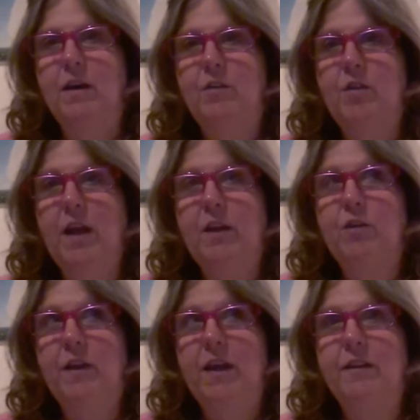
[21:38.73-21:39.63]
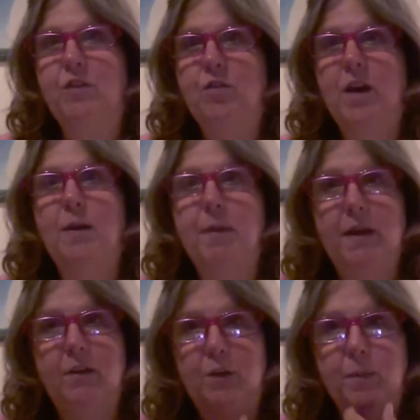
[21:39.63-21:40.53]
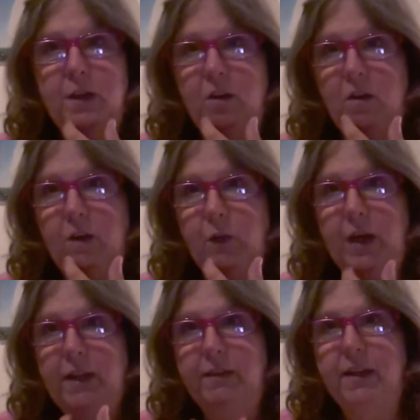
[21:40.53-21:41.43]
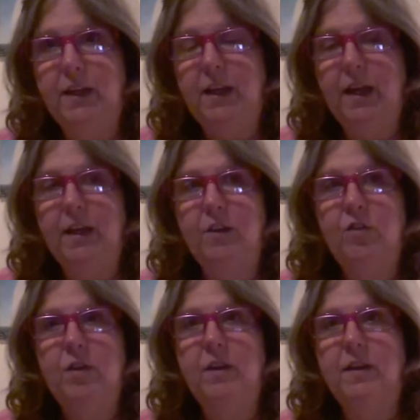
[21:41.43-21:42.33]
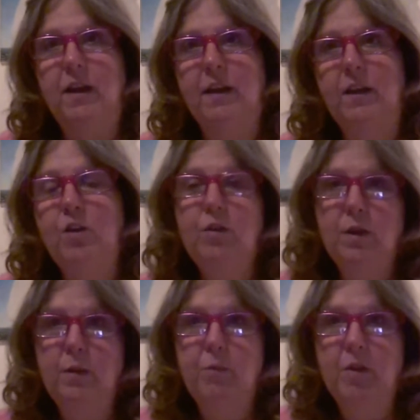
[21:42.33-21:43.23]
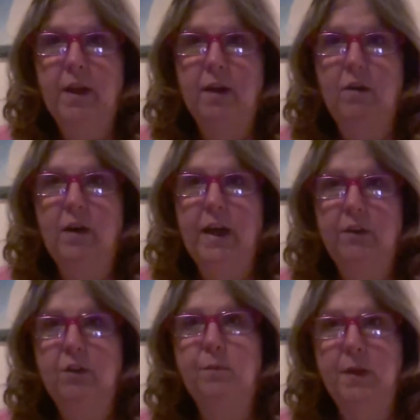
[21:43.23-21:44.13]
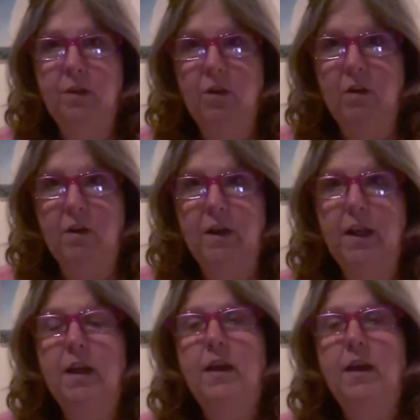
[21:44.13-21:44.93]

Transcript: she actually has a shop, How to Spin Yarn, on Etsy, and she's got a YouTube channel, How to Spin Yarn.